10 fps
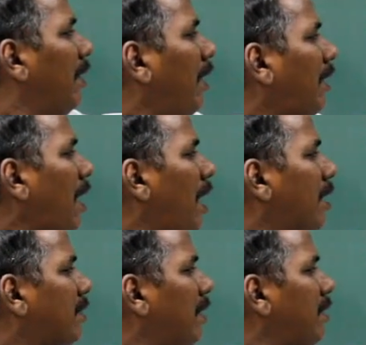it
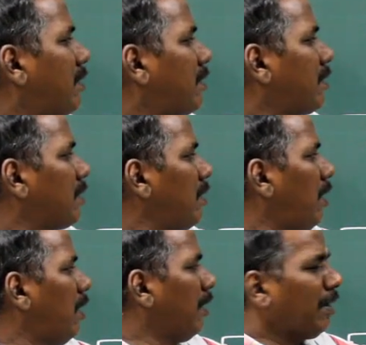ascends
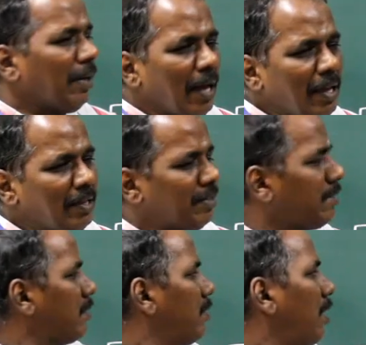or it
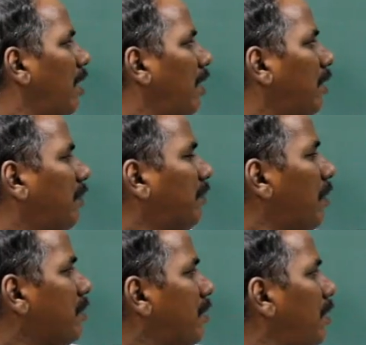lies in the
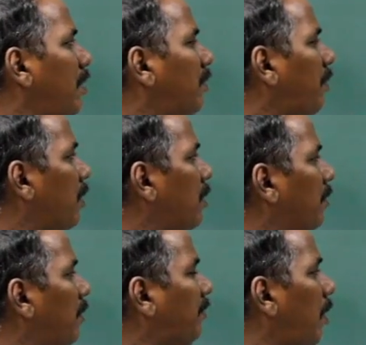posterior part
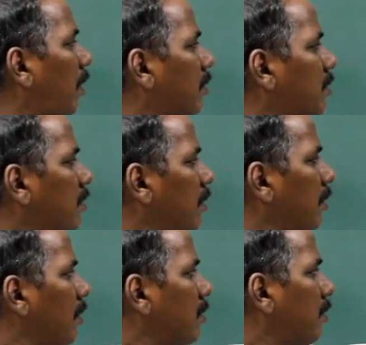of the pons.
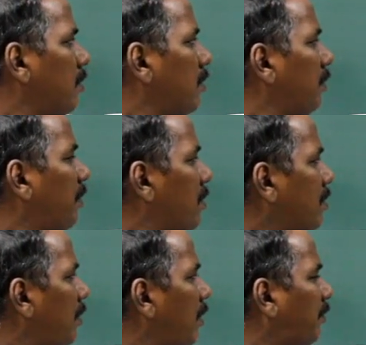So this is the
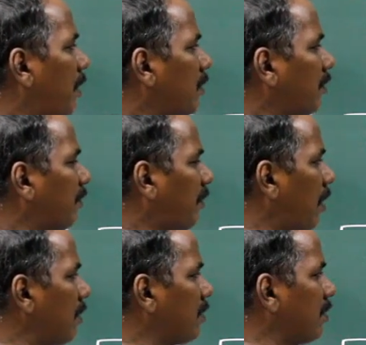posterior part of the
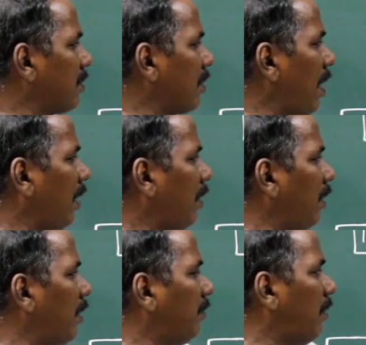pons, this is the
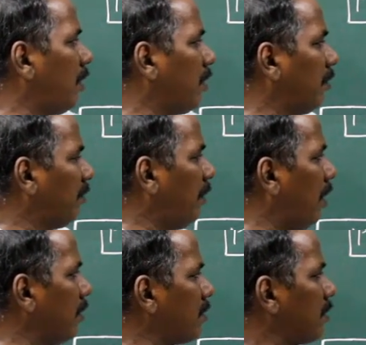anterior part of the
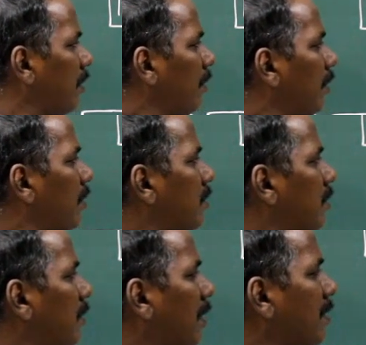pons.
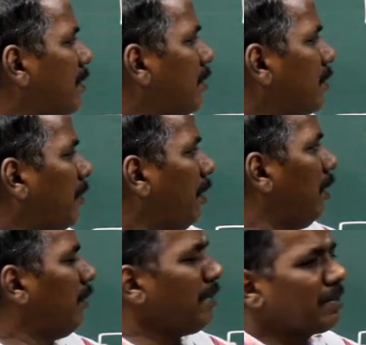So you can see the spinal
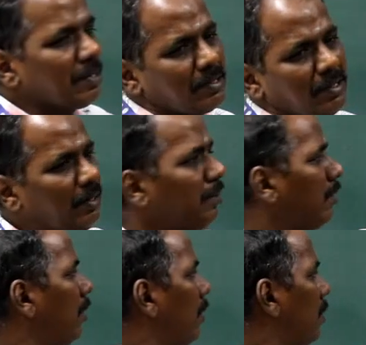lemniscus
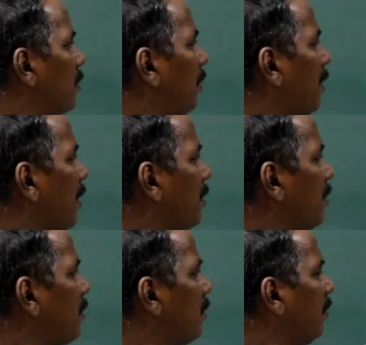here. So it
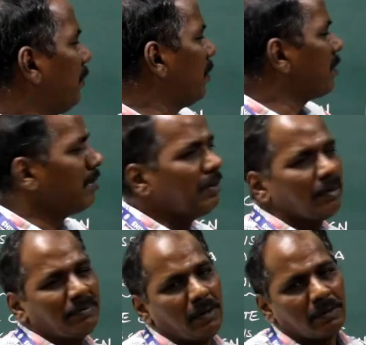ascends in the
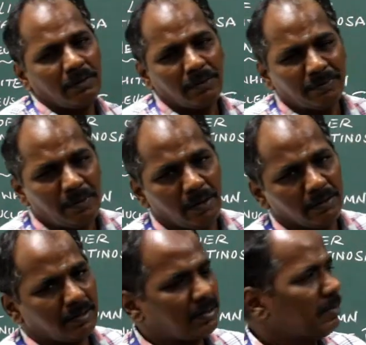posterior part of the
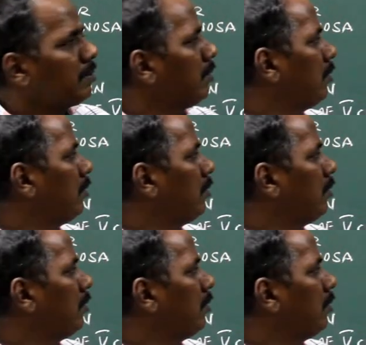pons.